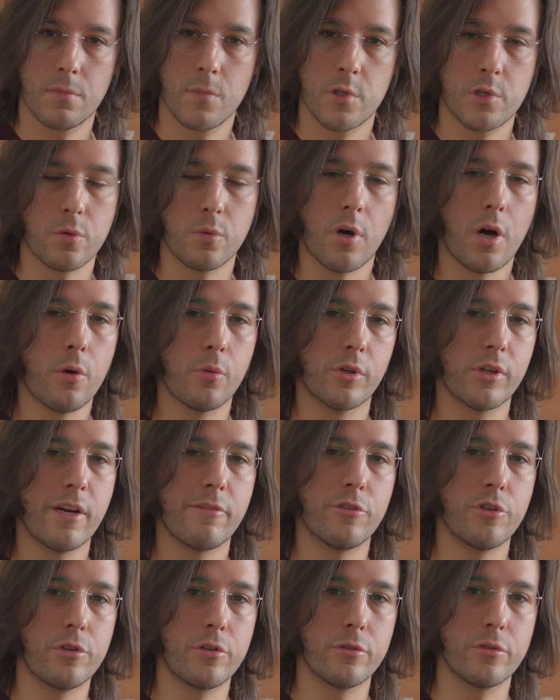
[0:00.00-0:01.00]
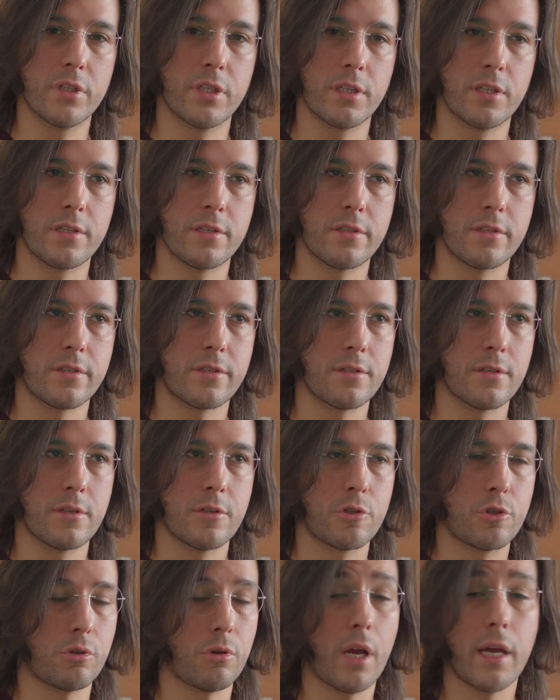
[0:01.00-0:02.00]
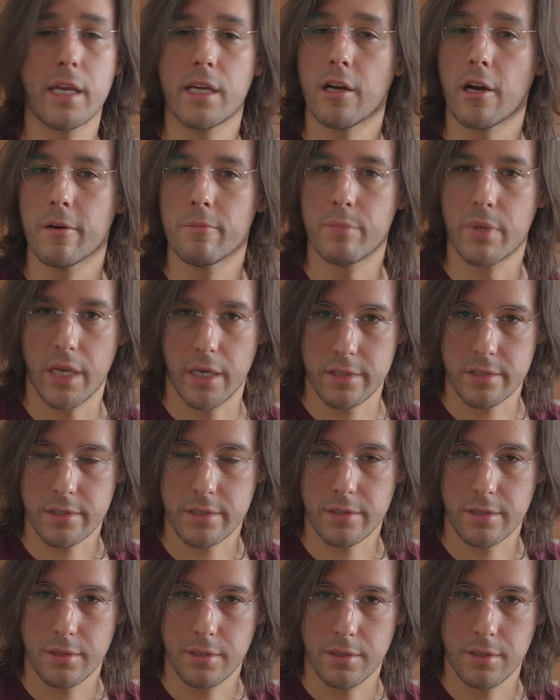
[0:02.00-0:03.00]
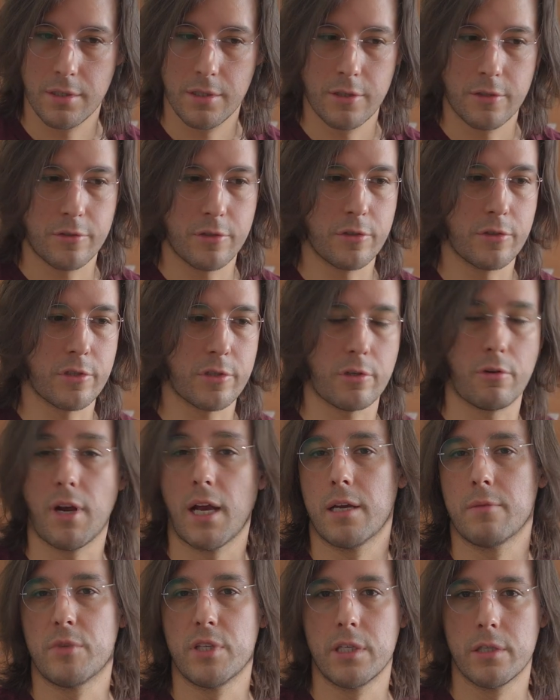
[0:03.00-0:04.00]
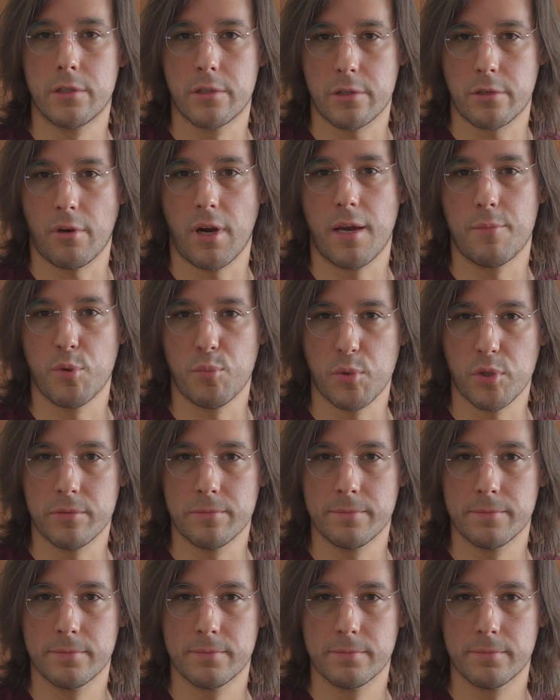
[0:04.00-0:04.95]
So all we're ever doing is trying our best to describe the indescribable,